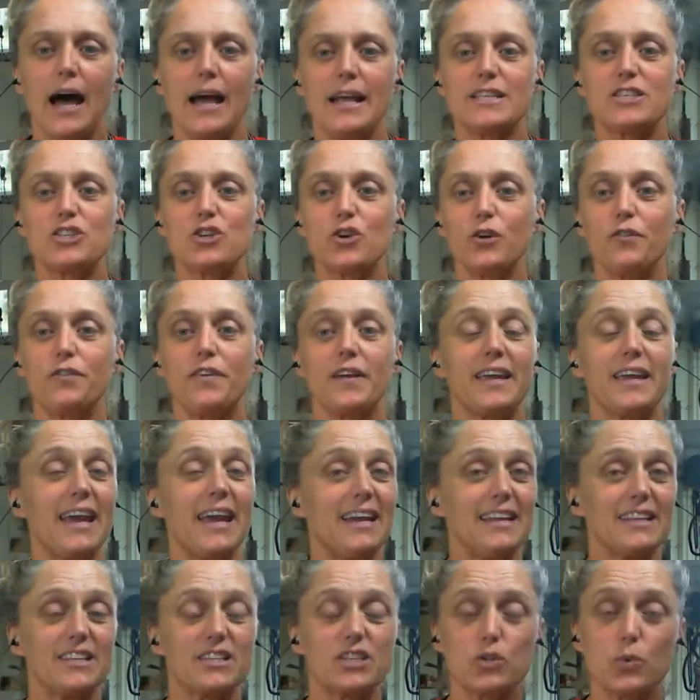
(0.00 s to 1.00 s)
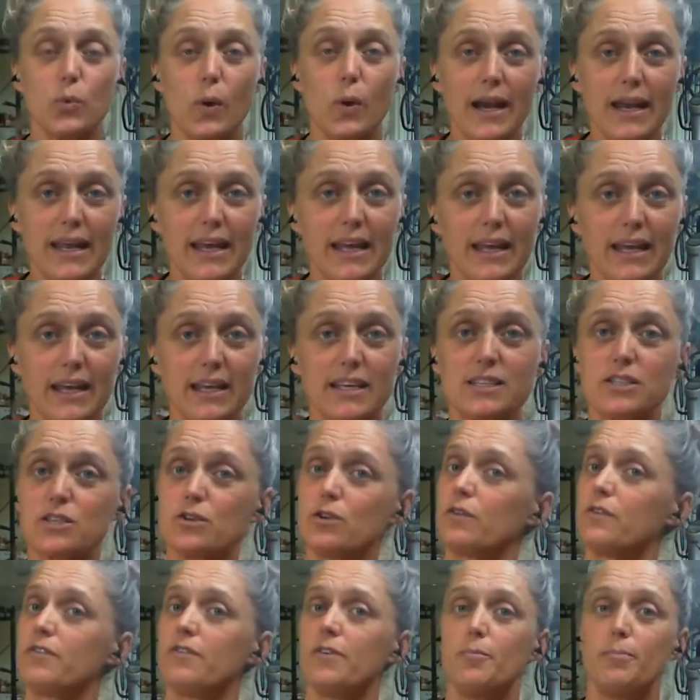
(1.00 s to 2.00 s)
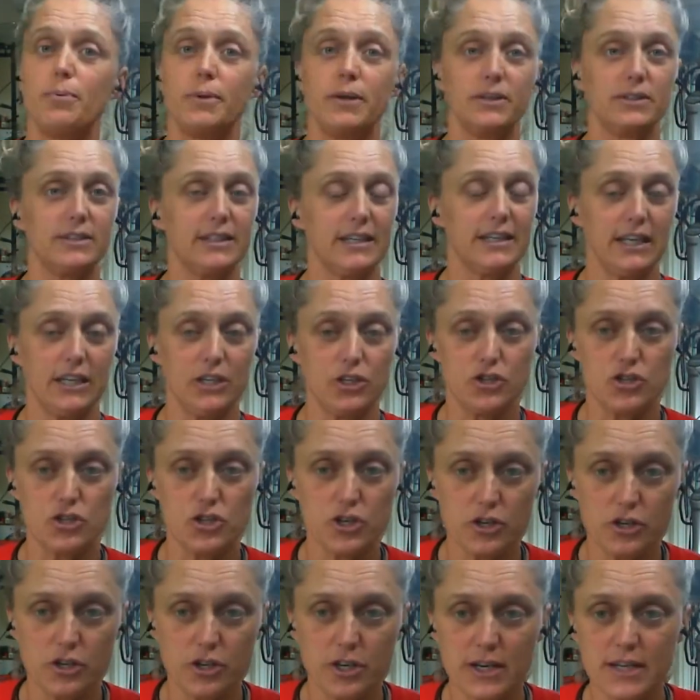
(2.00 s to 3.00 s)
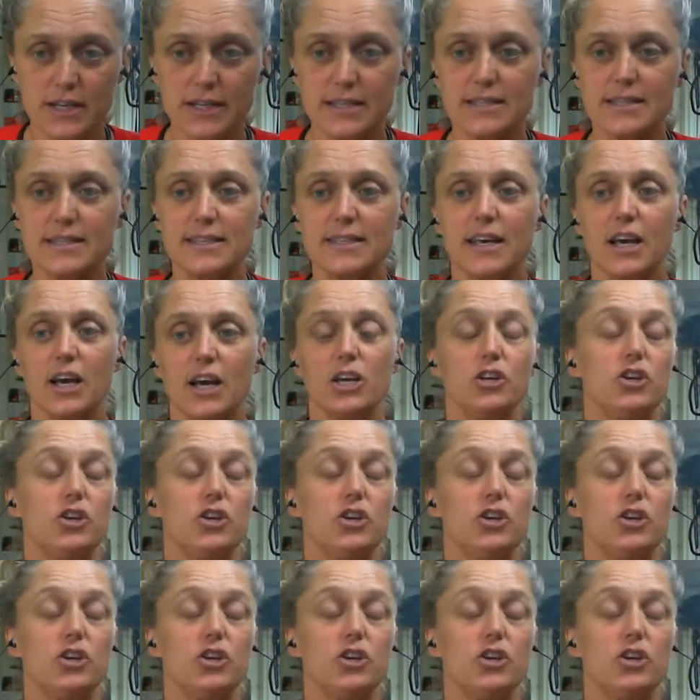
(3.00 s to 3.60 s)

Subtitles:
It's good for getting sweaty. It's good for building endurance.